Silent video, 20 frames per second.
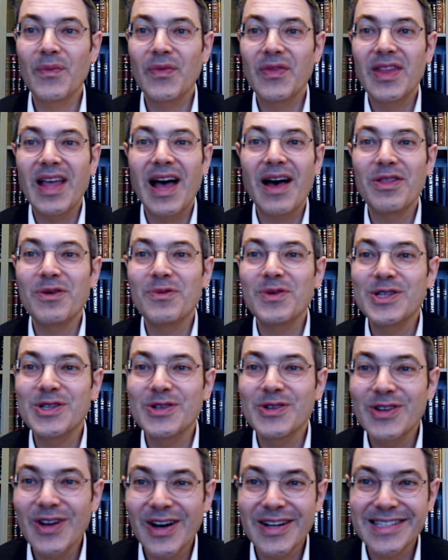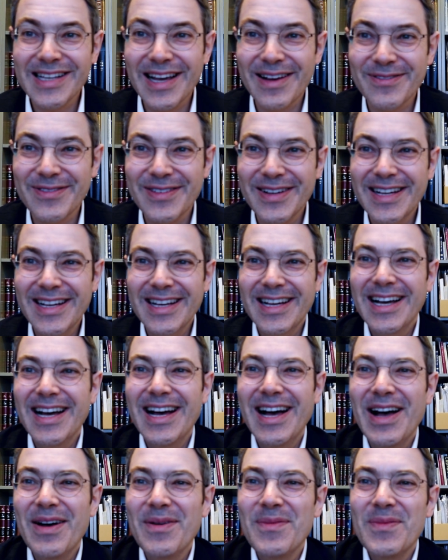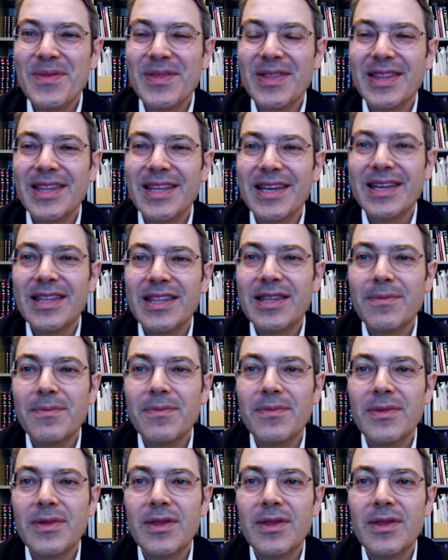now that we do not have the